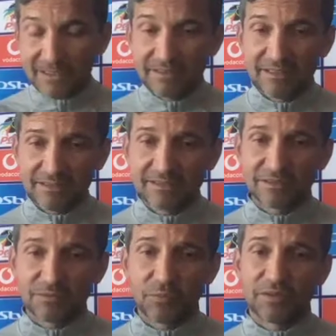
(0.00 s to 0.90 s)
this is
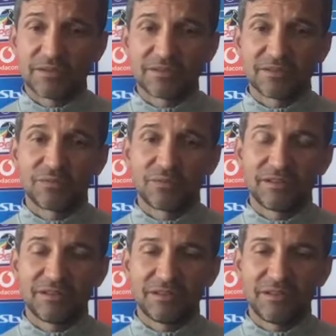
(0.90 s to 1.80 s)
what
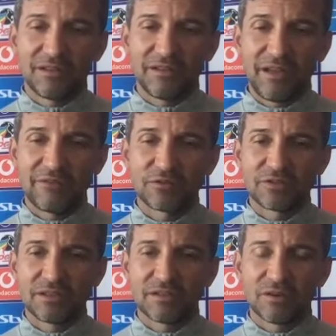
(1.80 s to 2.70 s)
what uh, I have to
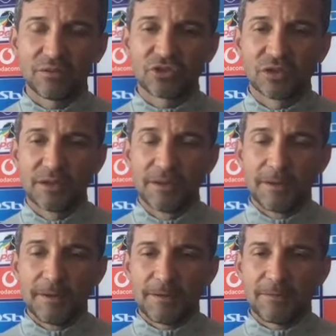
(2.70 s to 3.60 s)
see a coach
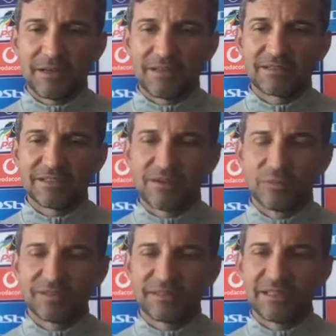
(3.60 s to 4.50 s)
but it's not
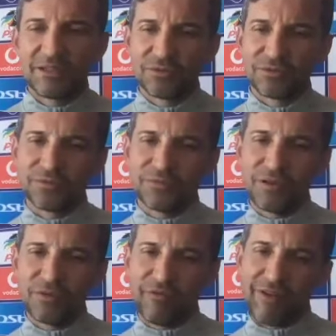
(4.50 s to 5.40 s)
always then you when
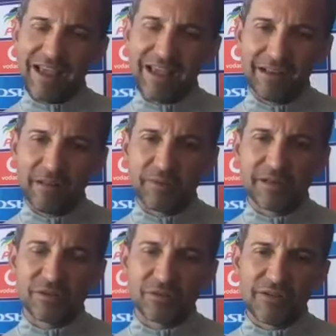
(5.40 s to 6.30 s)
you fly a little
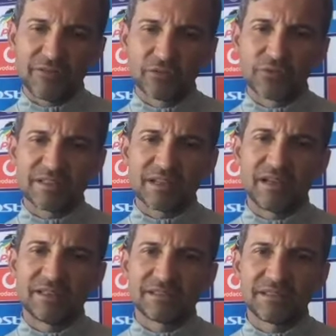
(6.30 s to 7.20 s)
bit or you have good
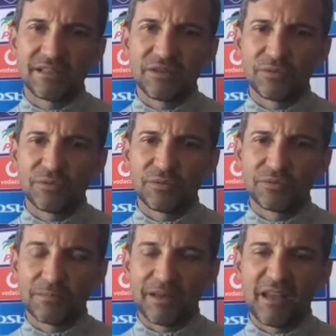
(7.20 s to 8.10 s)
results then you
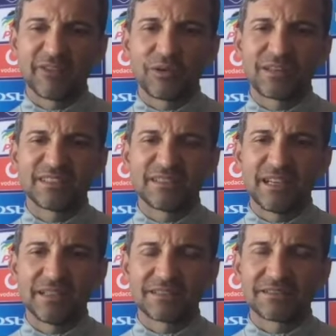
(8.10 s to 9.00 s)
the player have to
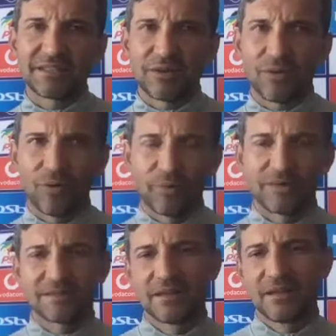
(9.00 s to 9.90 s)
understand it's not always